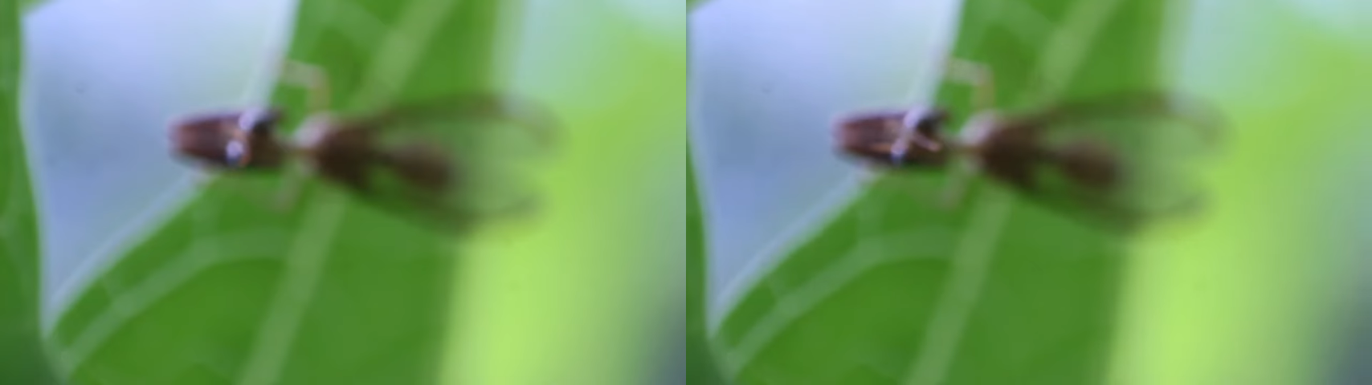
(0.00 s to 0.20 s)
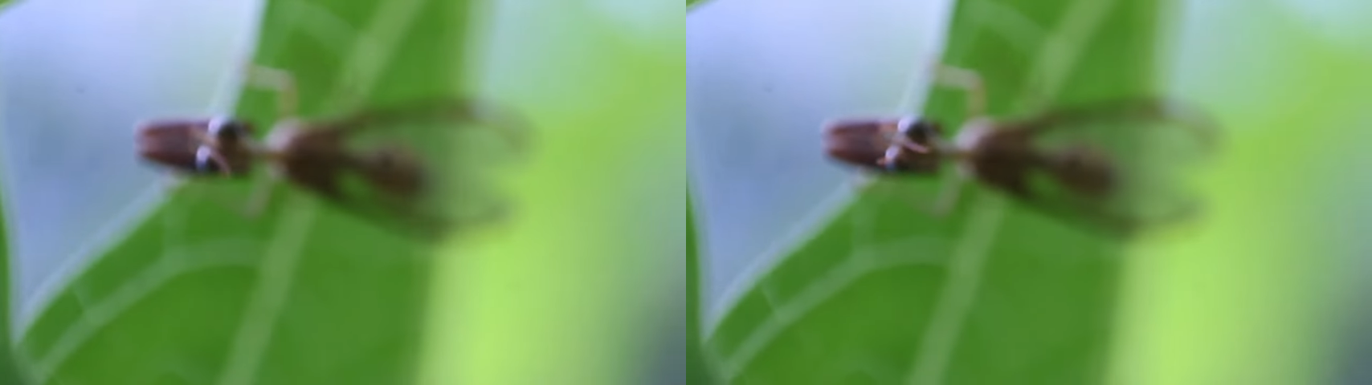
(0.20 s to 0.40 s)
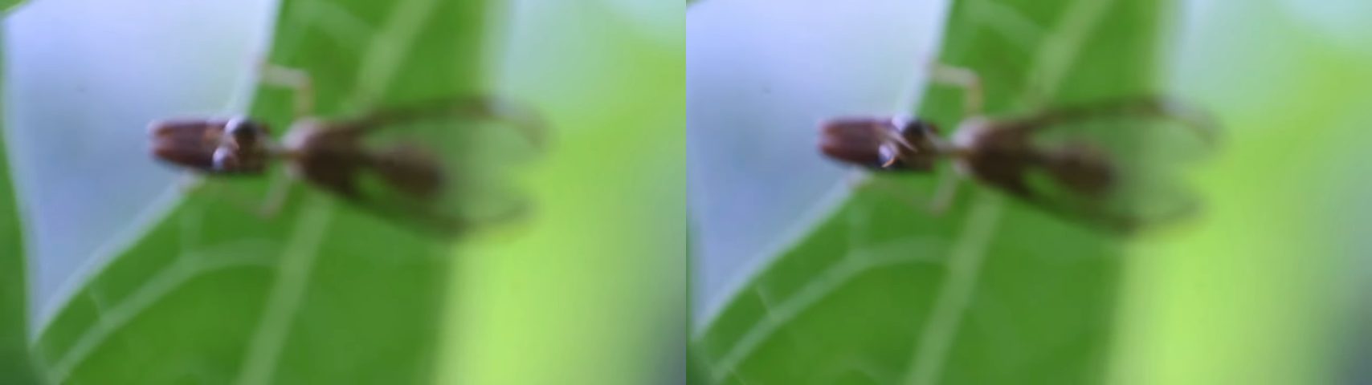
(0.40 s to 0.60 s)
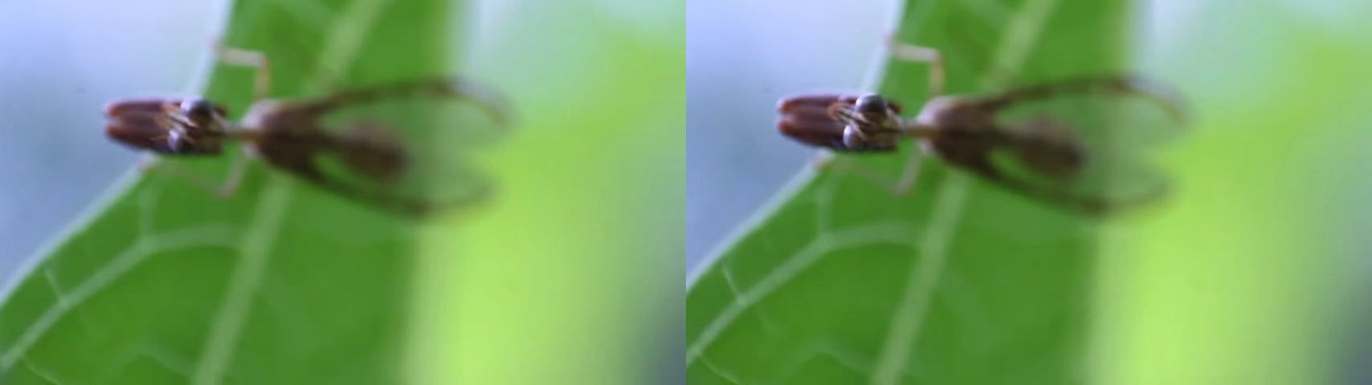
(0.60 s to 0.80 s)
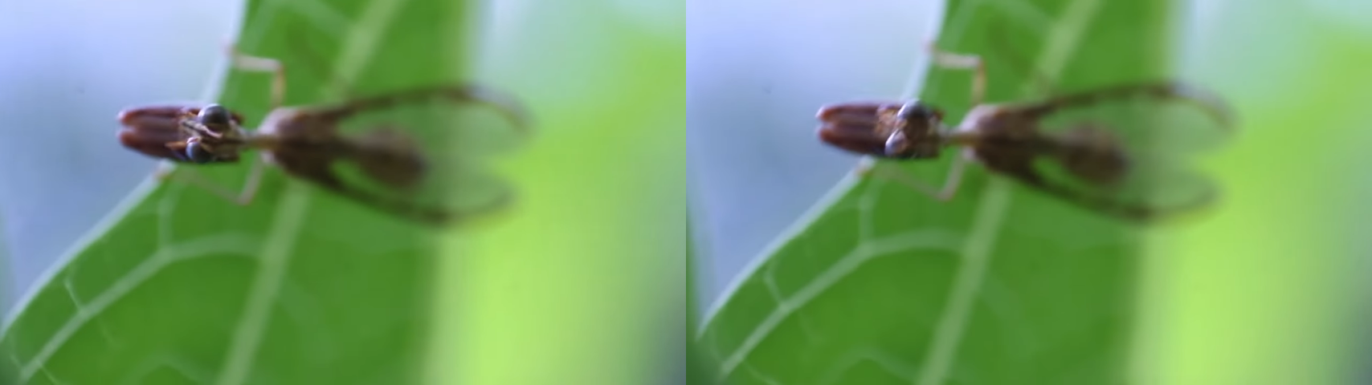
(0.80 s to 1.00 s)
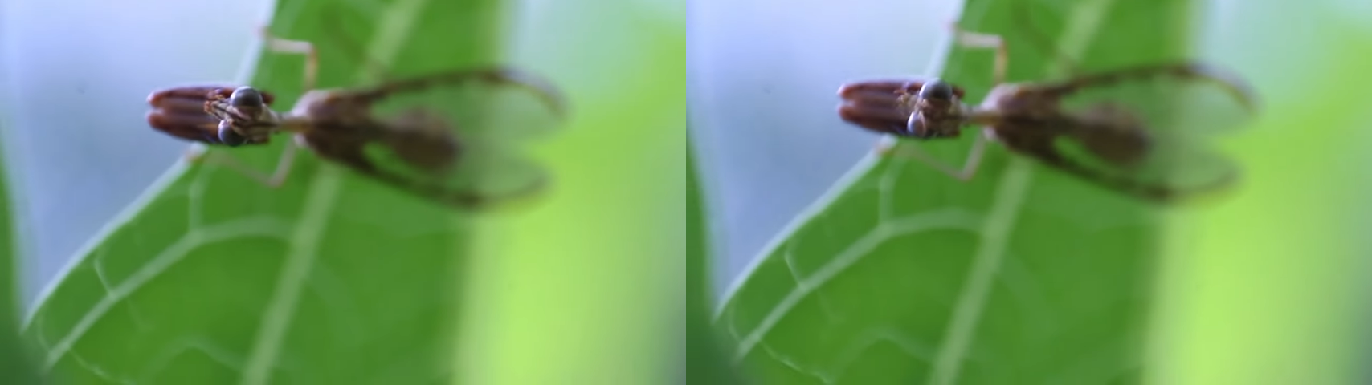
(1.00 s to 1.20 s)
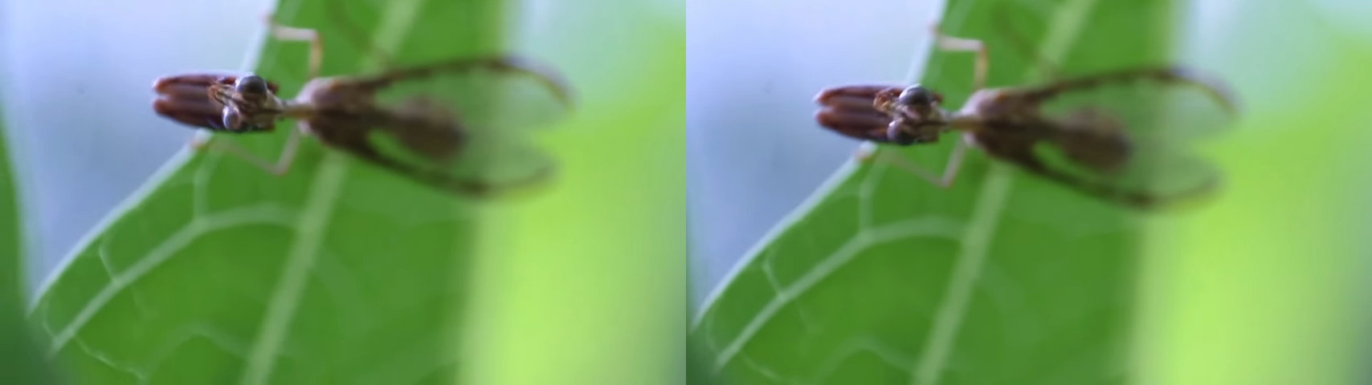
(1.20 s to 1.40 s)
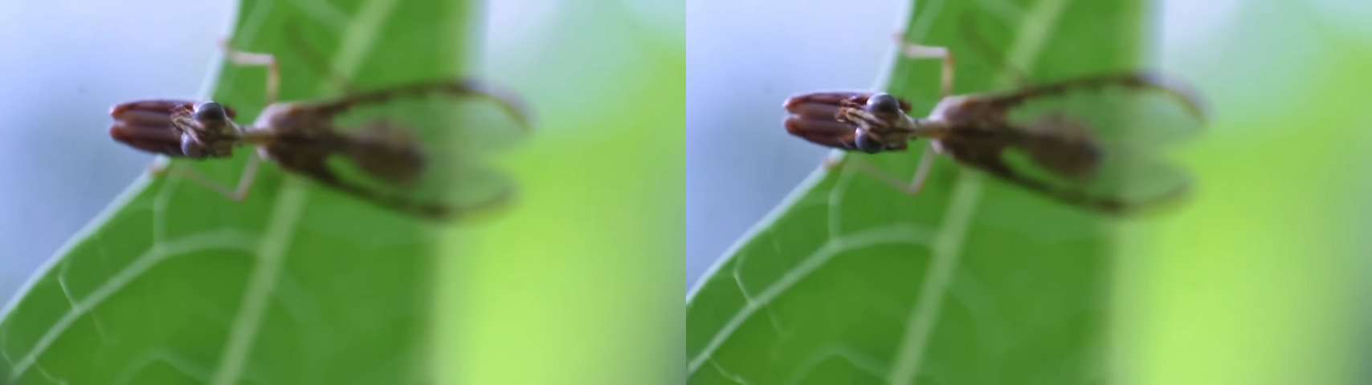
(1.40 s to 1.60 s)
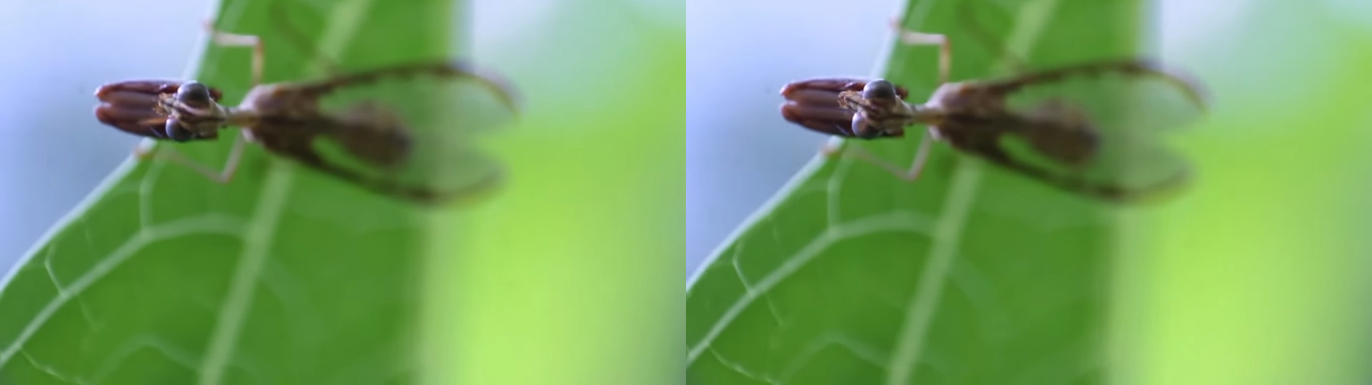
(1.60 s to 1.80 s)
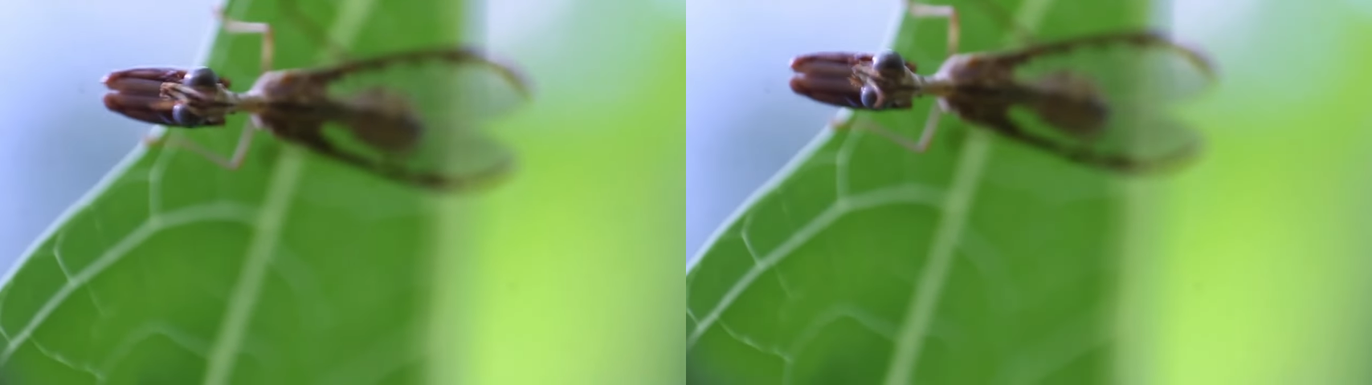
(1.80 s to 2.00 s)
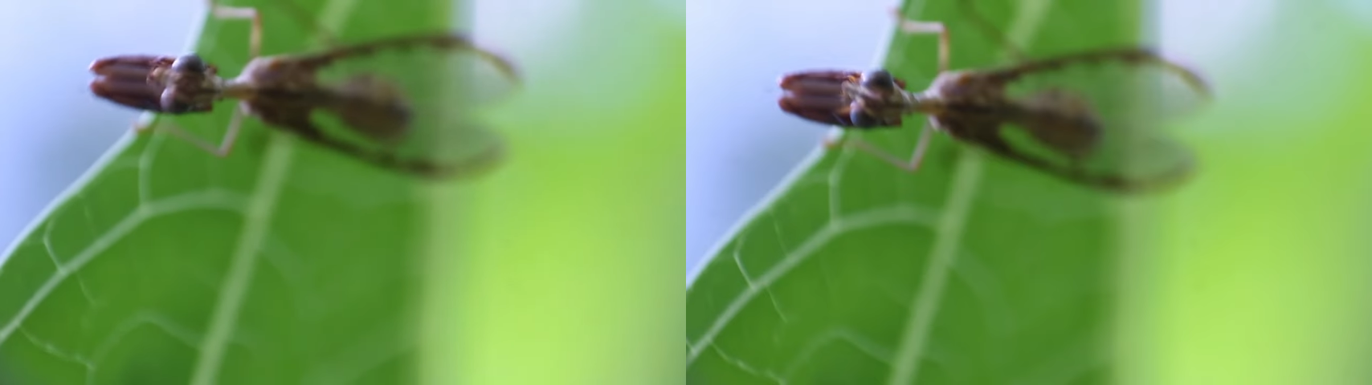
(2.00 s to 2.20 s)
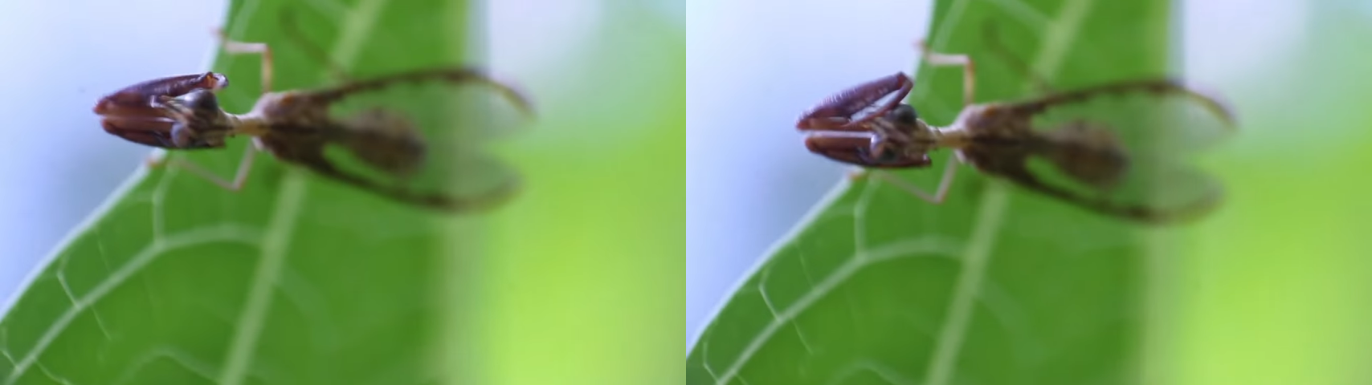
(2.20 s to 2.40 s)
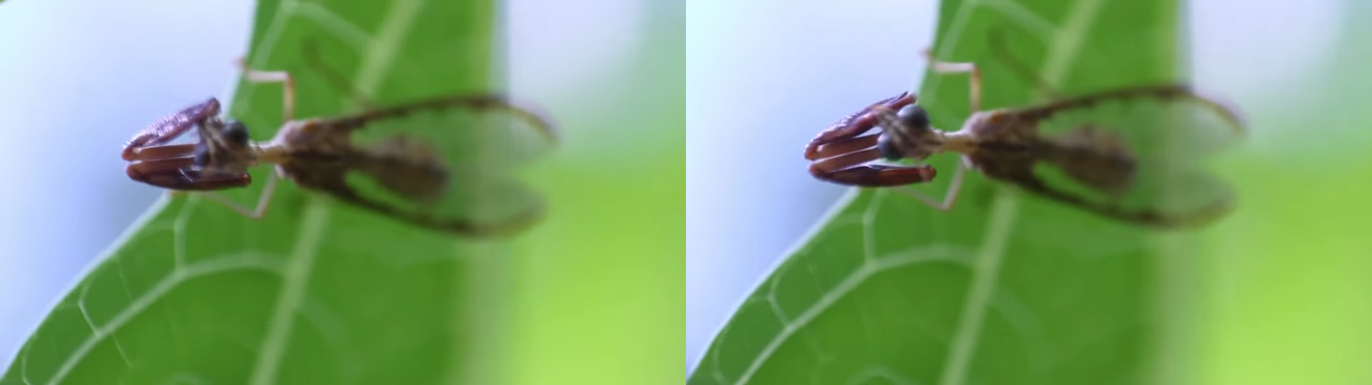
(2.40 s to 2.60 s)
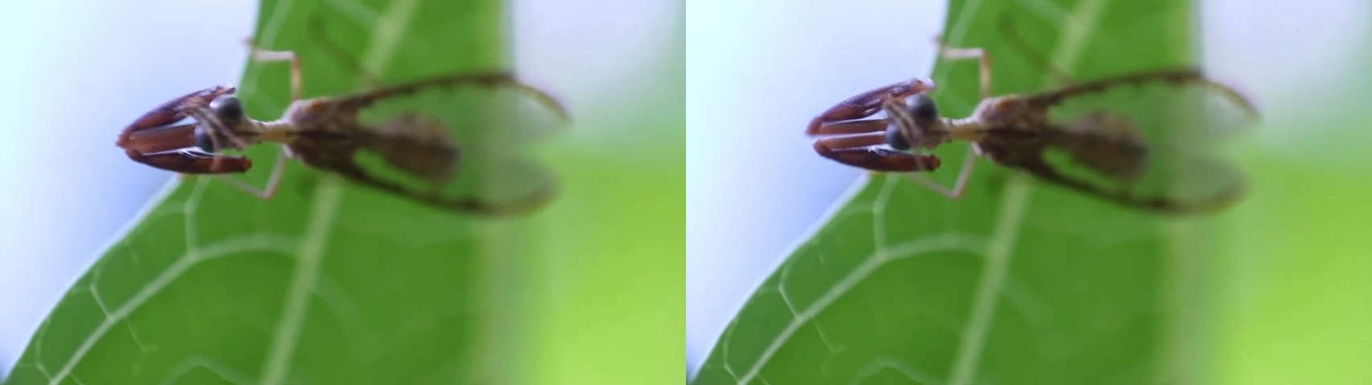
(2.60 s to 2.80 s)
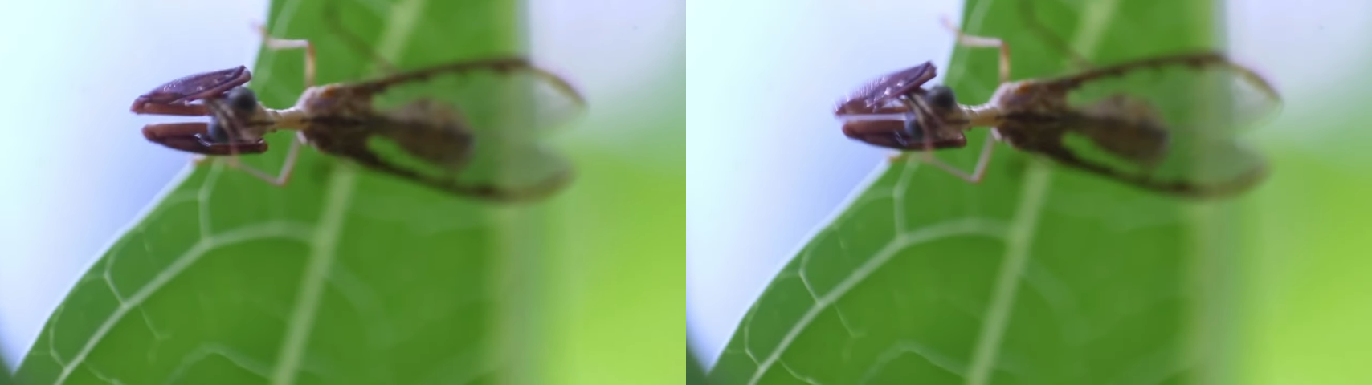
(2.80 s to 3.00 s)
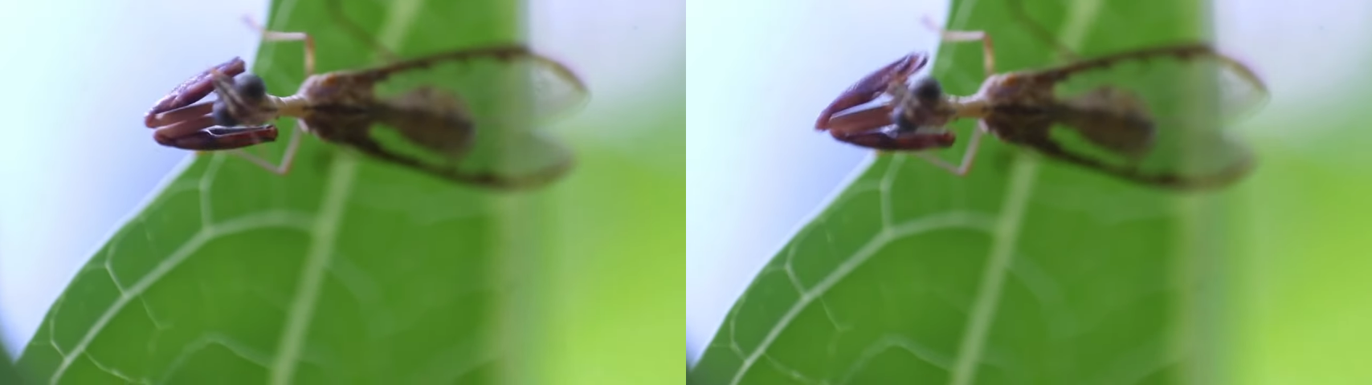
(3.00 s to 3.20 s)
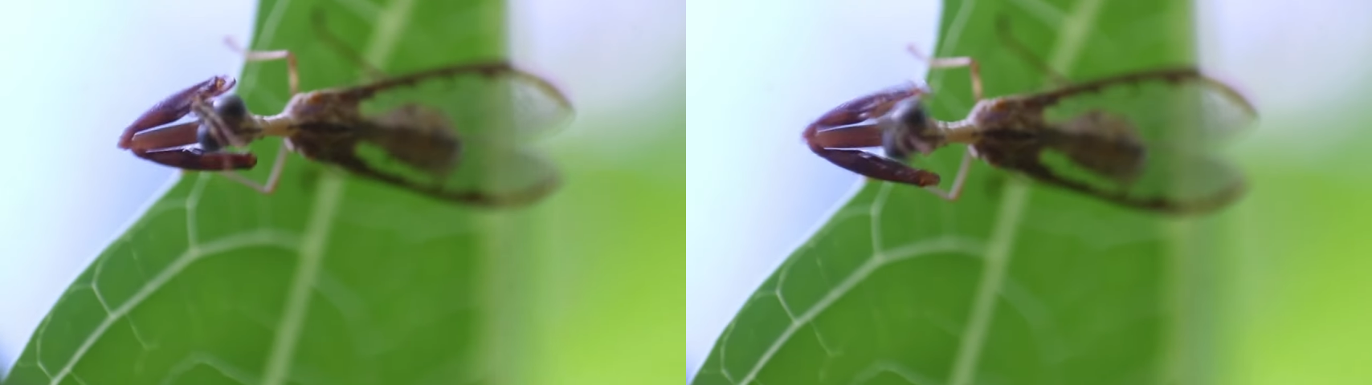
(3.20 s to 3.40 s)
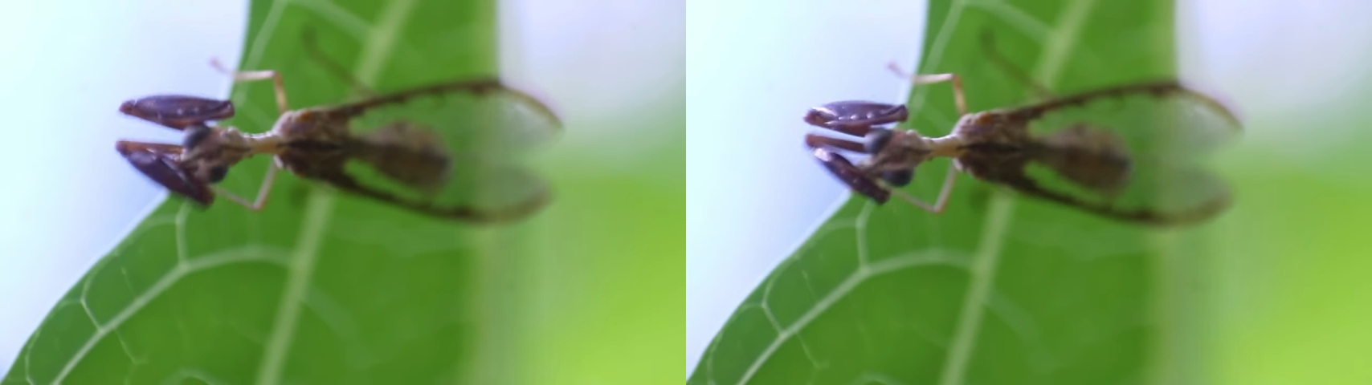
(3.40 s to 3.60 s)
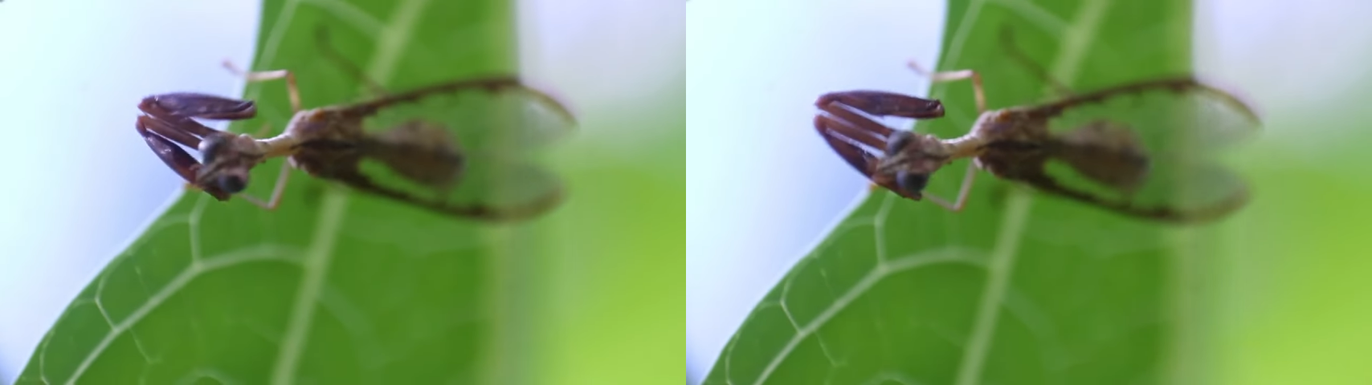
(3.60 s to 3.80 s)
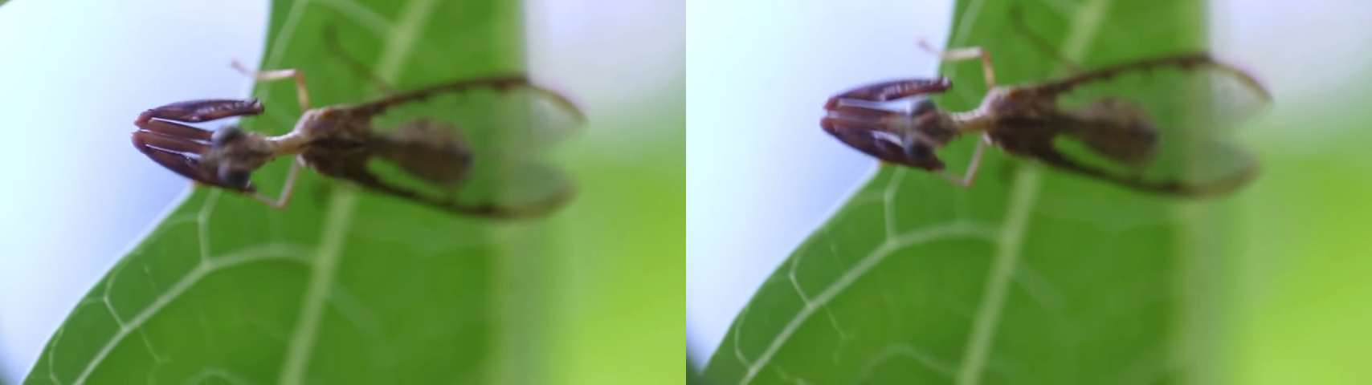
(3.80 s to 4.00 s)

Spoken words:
(no speaker visible)